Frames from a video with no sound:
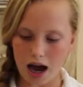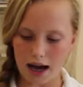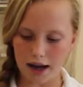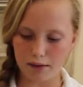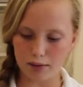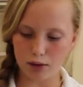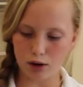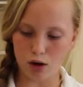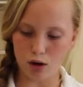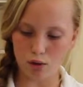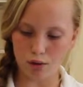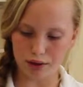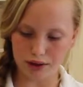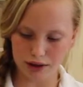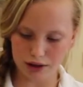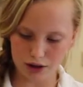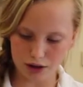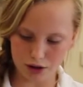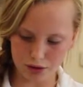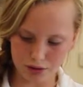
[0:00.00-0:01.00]
I'm
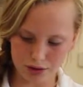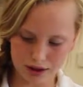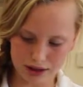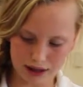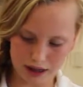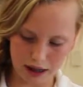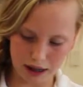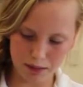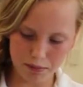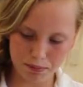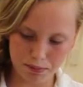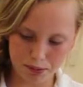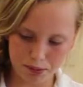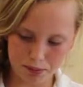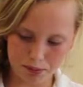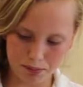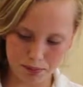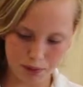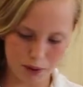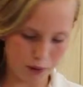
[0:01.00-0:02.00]
going to slip
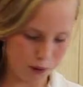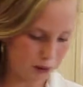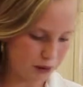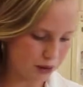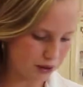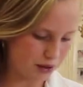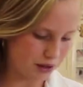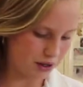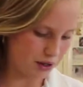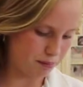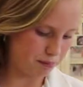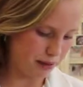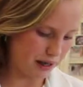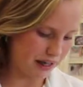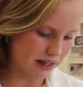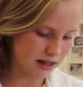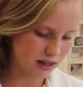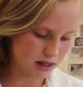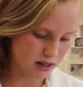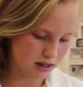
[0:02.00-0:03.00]
both the
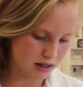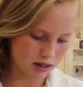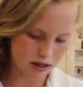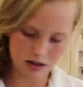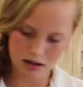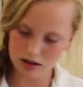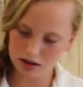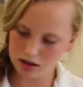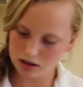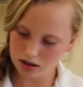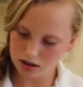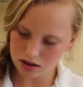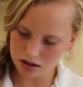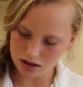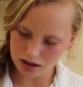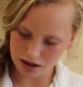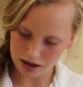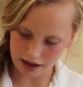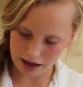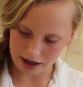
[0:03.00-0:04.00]
base
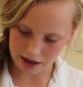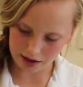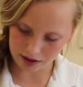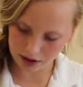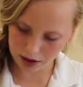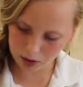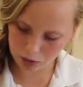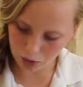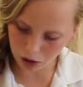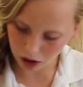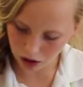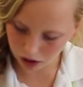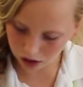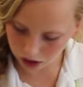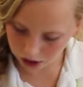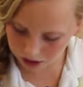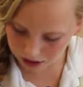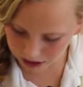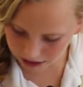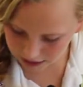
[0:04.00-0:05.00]
and the wall
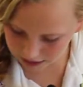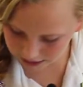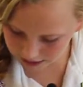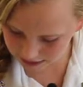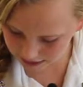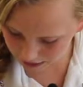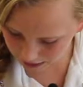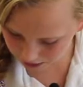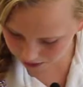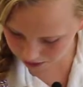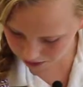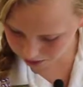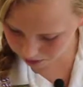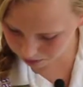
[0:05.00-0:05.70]
on the inside,